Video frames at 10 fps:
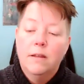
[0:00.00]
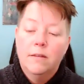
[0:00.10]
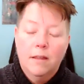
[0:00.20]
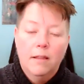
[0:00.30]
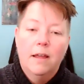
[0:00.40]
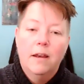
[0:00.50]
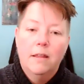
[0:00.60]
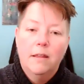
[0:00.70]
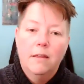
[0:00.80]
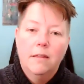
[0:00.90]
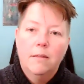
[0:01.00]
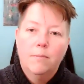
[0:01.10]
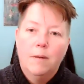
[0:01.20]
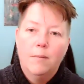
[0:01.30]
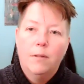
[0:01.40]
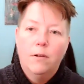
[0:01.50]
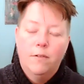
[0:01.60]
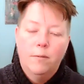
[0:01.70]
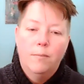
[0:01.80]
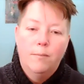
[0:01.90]
So a lot of people are
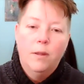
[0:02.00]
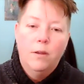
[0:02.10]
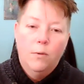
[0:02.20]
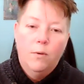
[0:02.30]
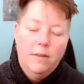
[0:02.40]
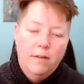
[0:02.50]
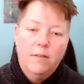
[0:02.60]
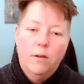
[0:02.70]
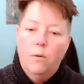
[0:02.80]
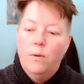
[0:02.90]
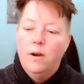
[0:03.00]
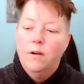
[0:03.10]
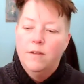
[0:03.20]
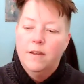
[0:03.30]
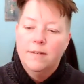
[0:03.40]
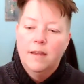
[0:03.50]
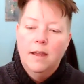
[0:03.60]
familiar with this, they're aware of this.